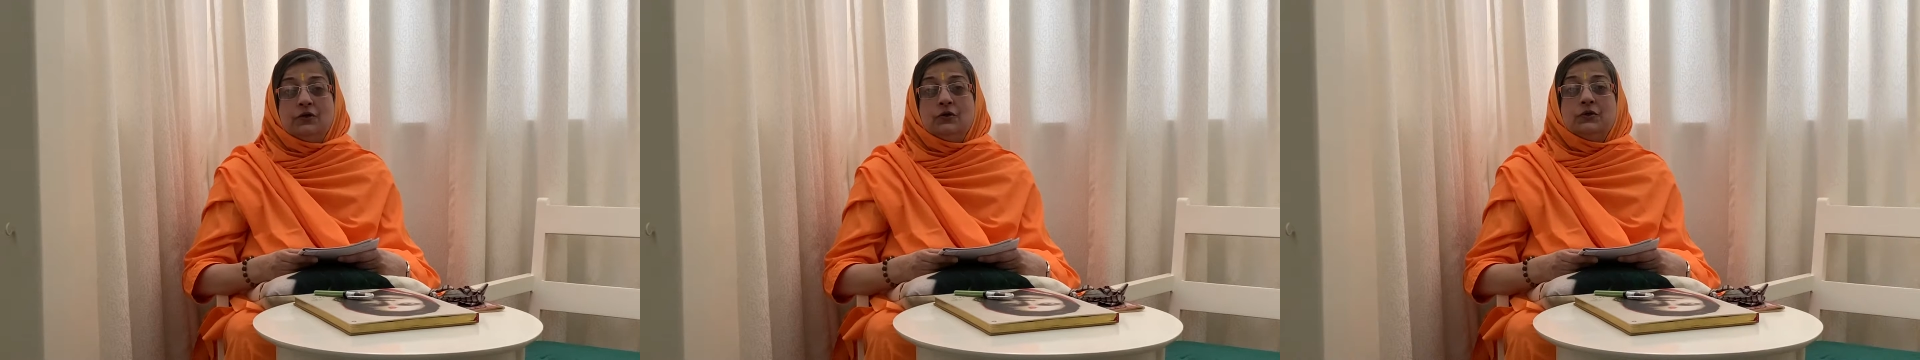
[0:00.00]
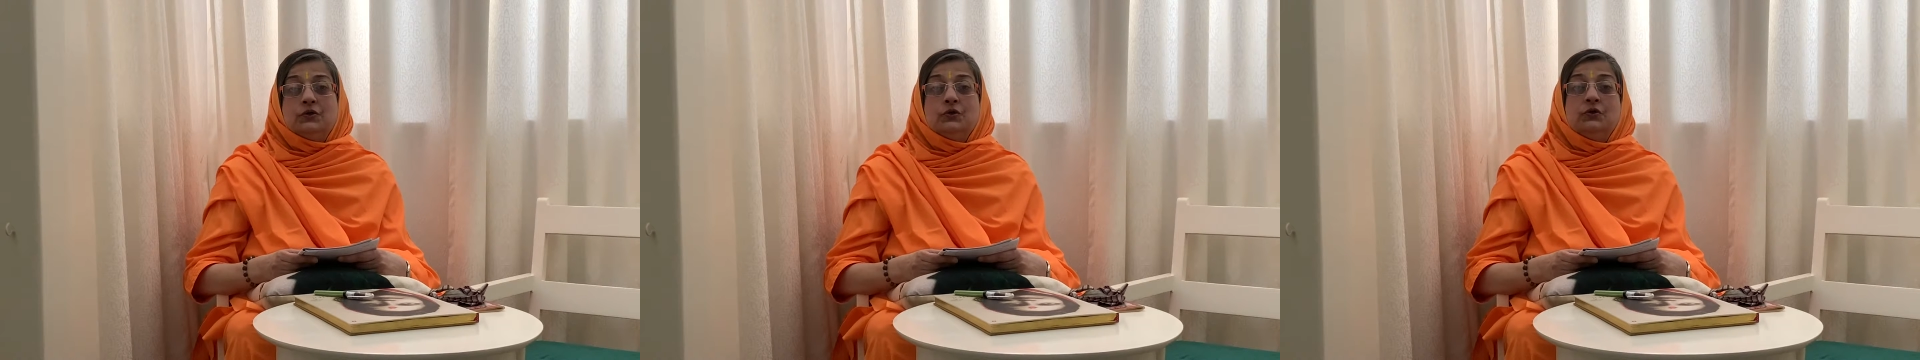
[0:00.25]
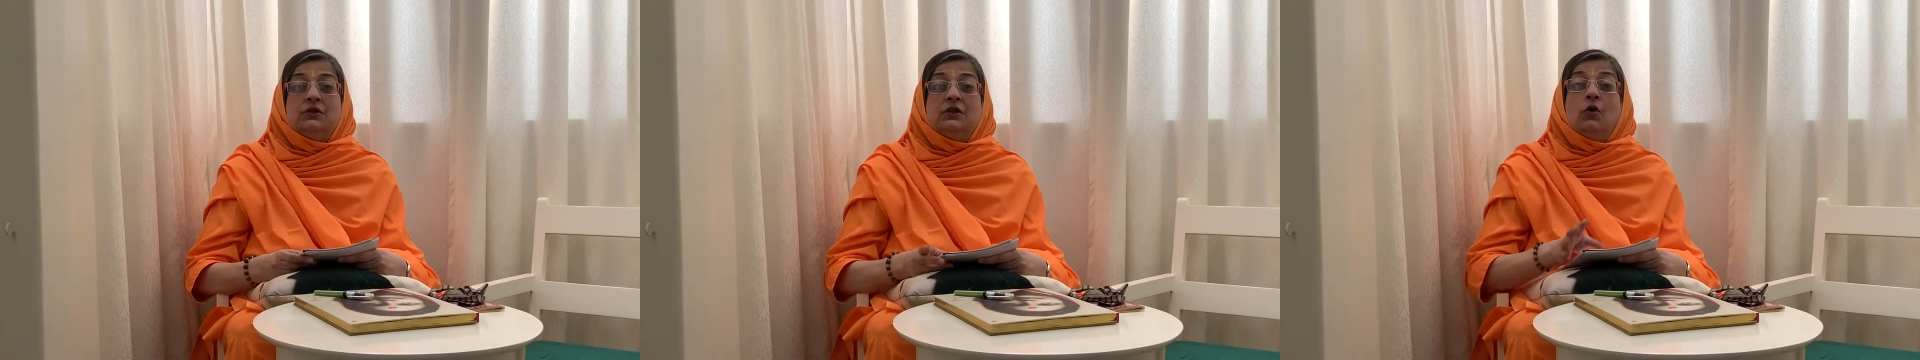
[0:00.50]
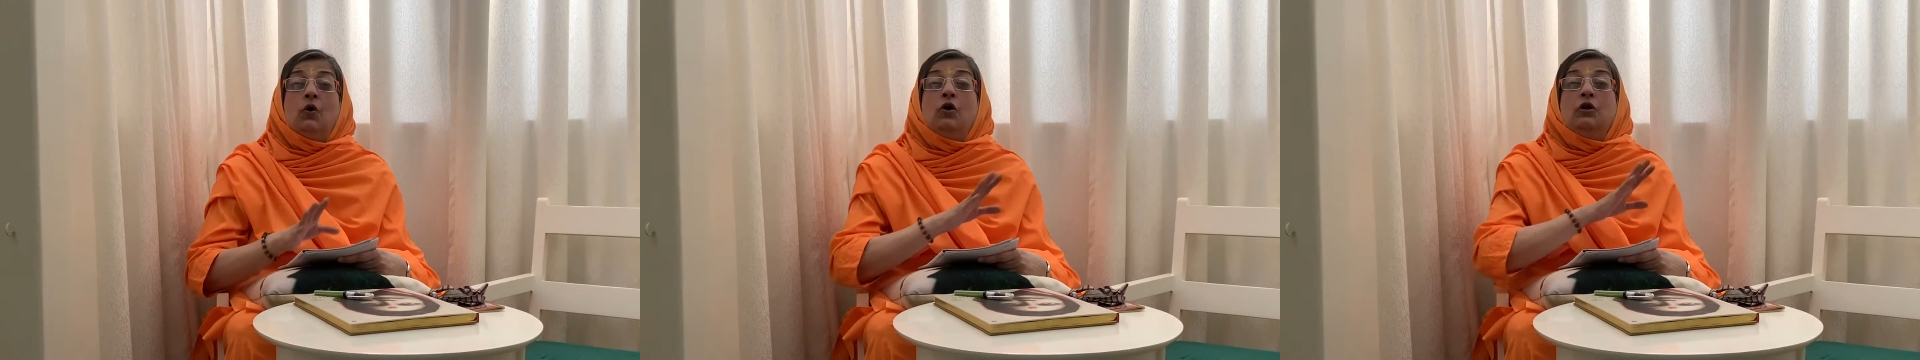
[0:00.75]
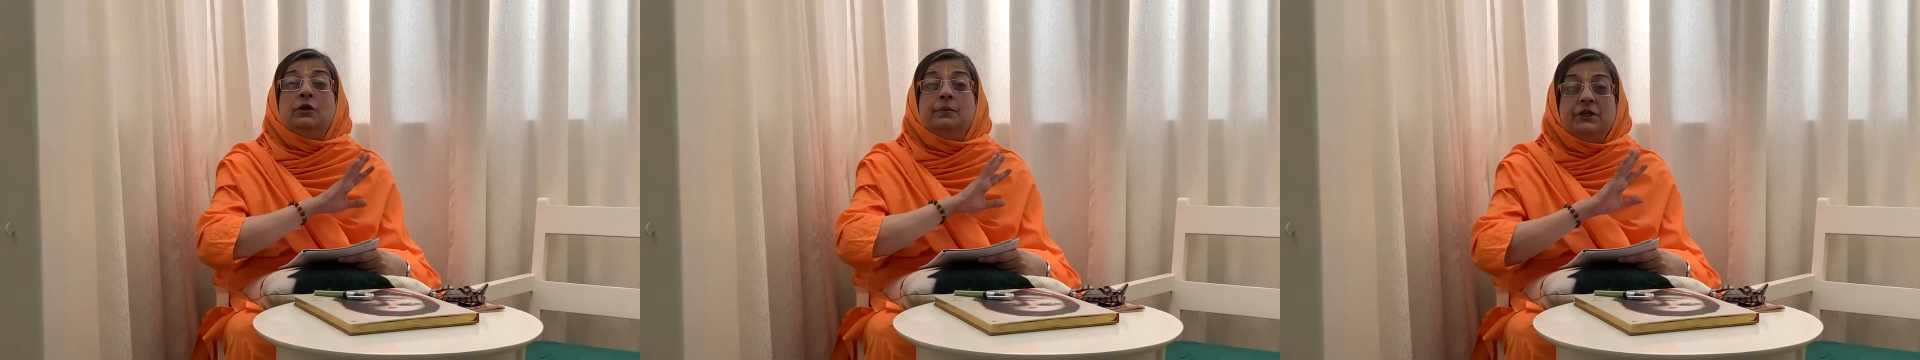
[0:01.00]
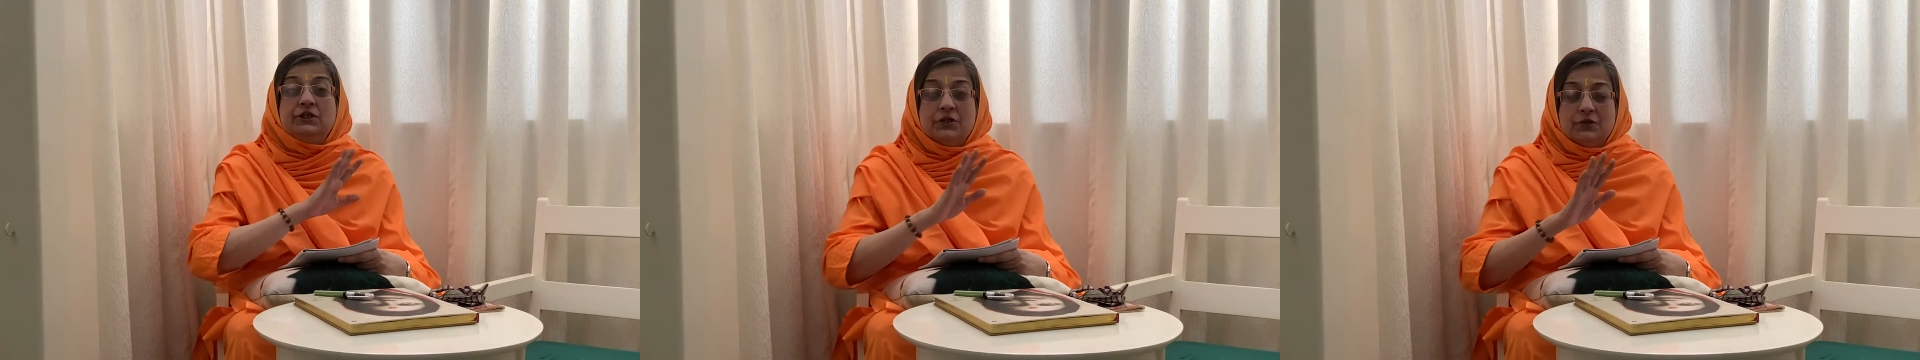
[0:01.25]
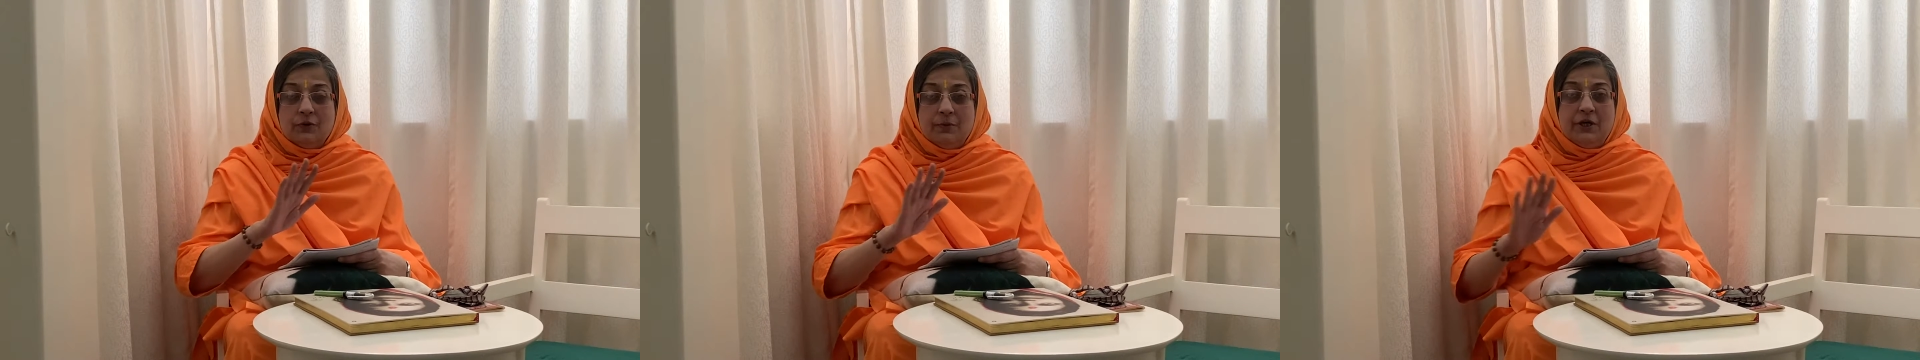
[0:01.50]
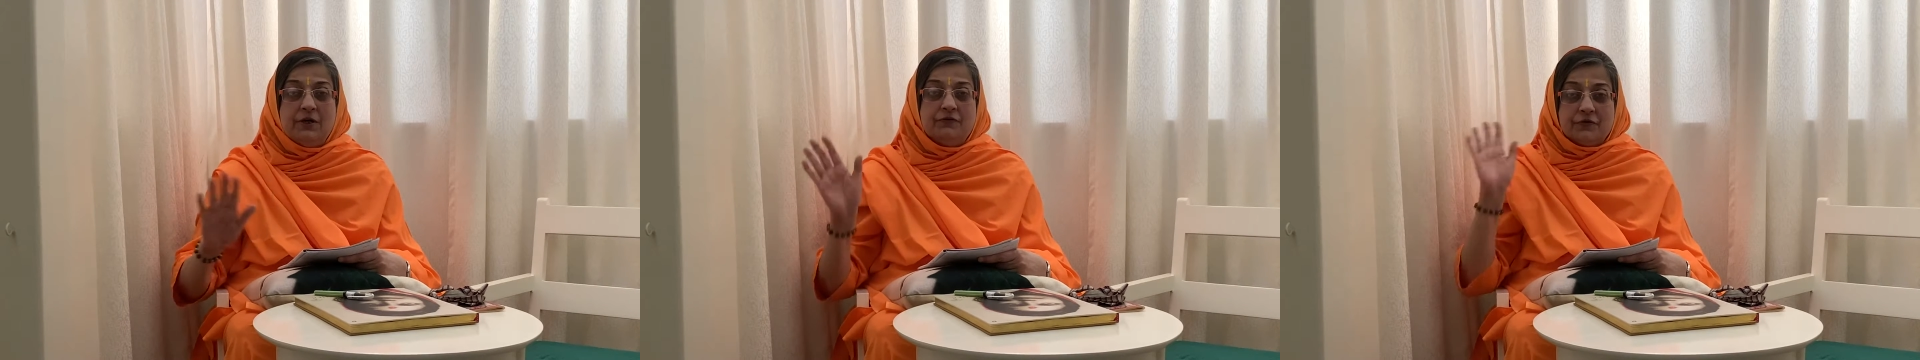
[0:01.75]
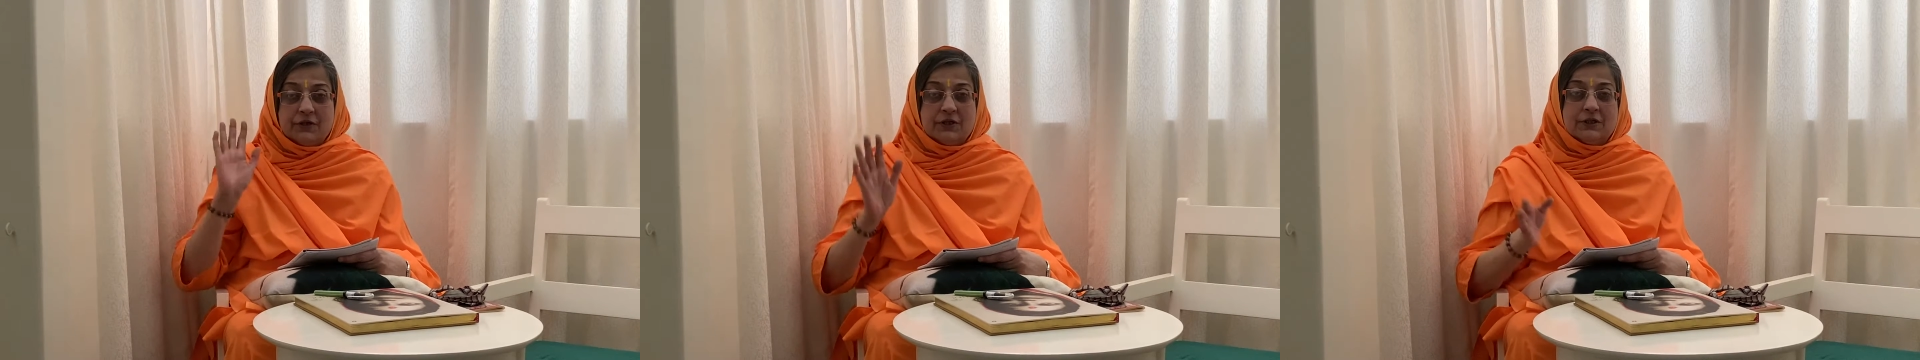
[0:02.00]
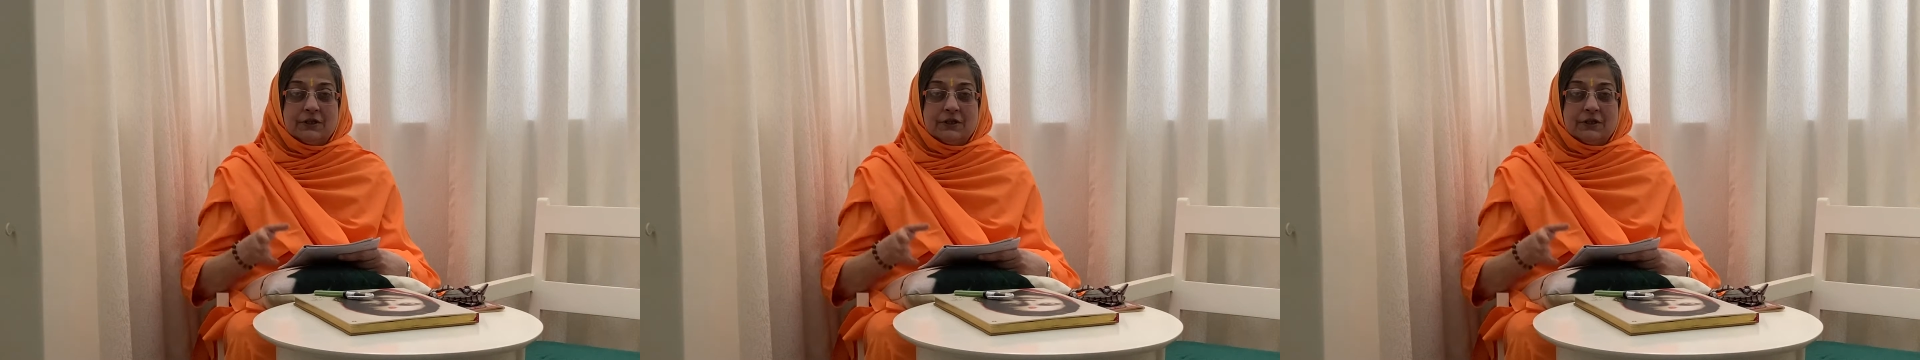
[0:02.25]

also, all the pictures will be different.